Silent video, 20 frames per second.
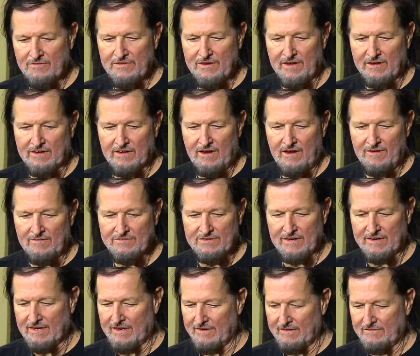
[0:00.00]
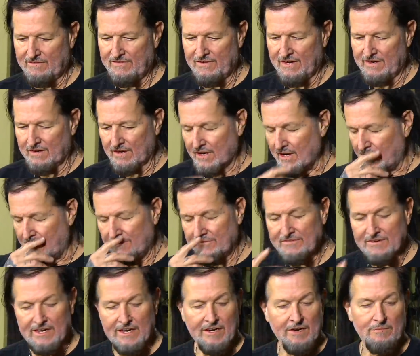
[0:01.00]
felt confident
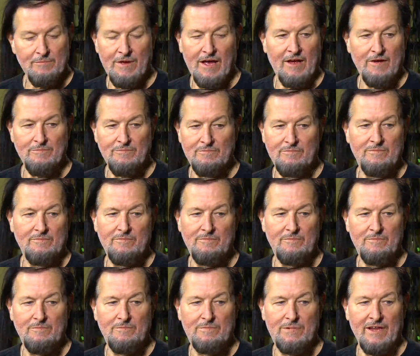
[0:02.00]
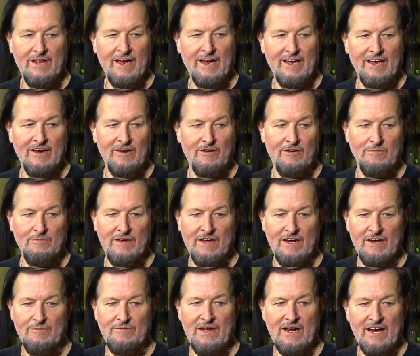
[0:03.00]
confident about playing or
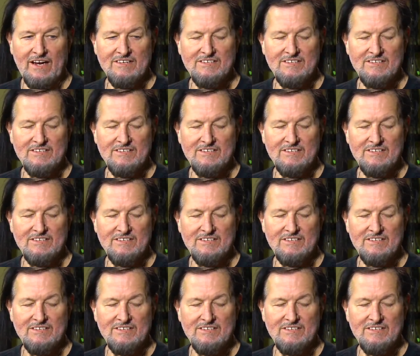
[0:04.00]
being a band.